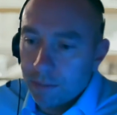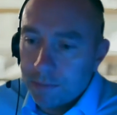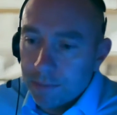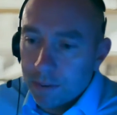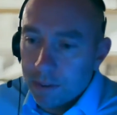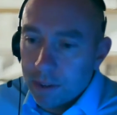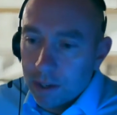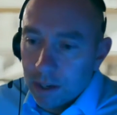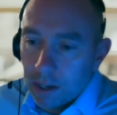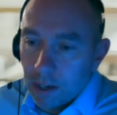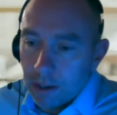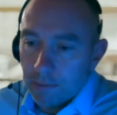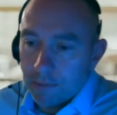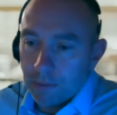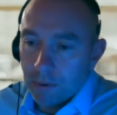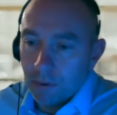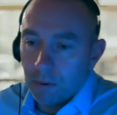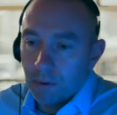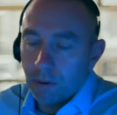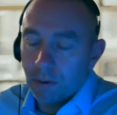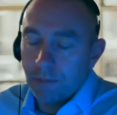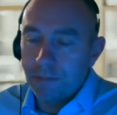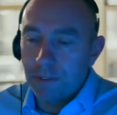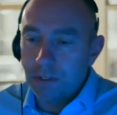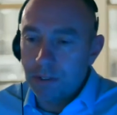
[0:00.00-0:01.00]
For the
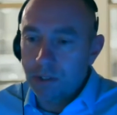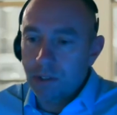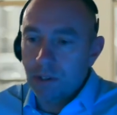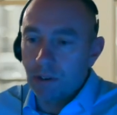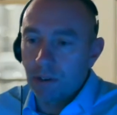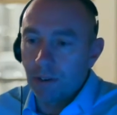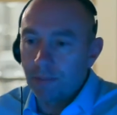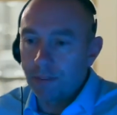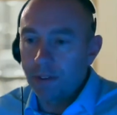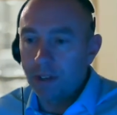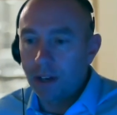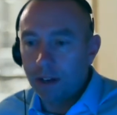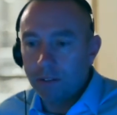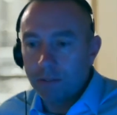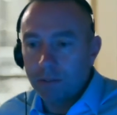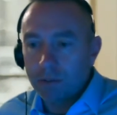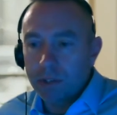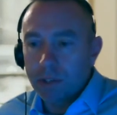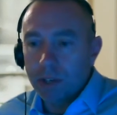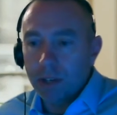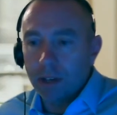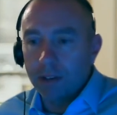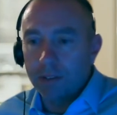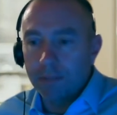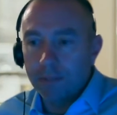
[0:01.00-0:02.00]
Level 2.
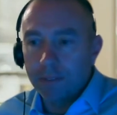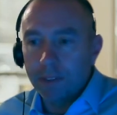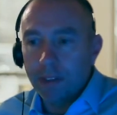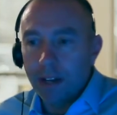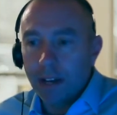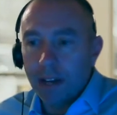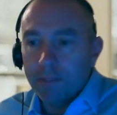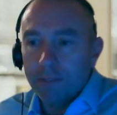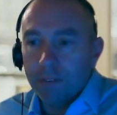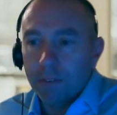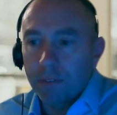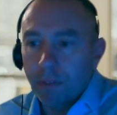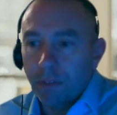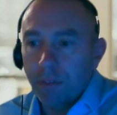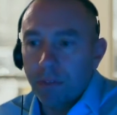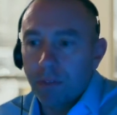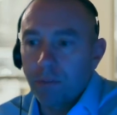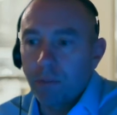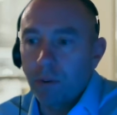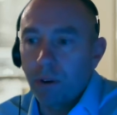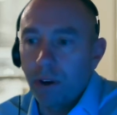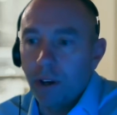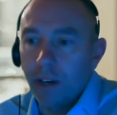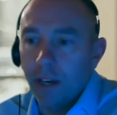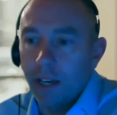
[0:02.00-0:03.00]
For the Level
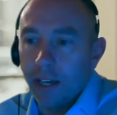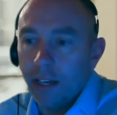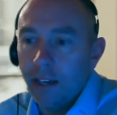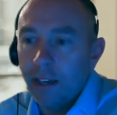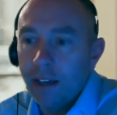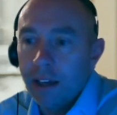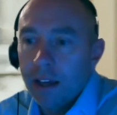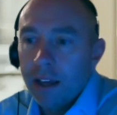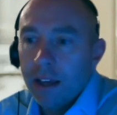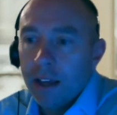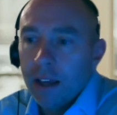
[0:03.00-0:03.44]
3,